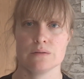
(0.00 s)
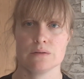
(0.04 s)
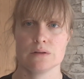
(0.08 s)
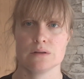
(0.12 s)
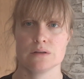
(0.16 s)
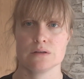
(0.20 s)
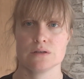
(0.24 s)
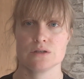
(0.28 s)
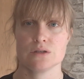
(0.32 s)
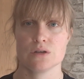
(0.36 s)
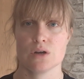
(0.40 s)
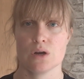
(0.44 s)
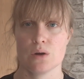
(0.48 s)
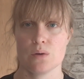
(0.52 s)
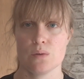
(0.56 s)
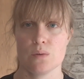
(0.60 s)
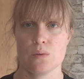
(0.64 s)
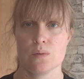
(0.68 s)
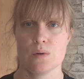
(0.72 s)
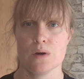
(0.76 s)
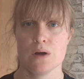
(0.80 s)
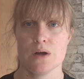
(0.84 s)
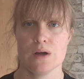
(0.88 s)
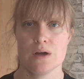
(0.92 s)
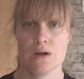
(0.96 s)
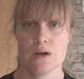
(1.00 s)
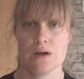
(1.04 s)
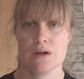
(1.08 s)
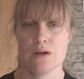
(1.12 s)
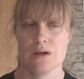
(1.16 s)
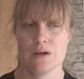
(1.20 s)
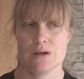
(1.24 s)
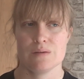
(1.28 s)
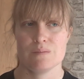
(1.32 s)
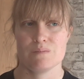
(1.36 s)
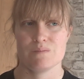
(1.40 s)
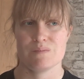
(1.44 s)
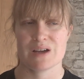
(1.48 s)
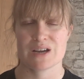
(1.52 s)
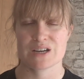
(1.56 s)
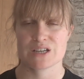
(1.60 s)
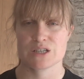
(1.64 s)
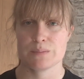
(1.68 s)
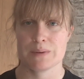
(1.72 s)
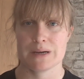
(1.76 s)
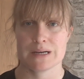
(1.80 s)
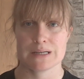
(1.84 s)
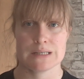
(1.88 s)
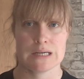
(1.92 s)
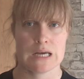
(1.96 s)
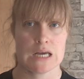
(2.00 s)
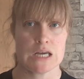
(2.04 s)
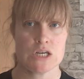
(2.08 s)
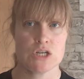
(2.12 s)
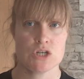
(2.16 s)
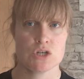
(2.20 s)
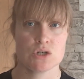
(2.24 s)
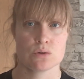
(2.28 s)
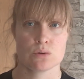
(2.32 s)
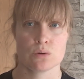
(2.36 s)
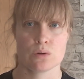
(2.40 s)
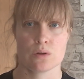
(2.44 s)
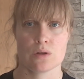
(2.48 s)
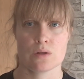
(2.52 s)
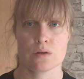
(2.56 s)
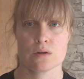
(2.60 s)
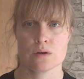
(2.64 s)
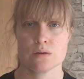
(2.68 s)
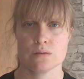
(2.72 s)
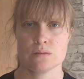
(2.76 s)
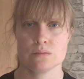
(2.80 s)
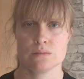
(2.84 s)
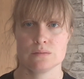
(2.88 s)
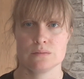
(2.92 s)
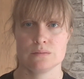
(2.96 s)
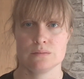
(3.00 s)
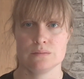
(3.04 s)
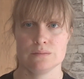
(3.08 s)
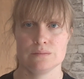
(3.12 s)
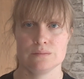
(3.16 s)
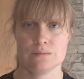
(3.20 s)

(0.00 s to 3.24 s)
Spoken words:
and there's no expectation other than,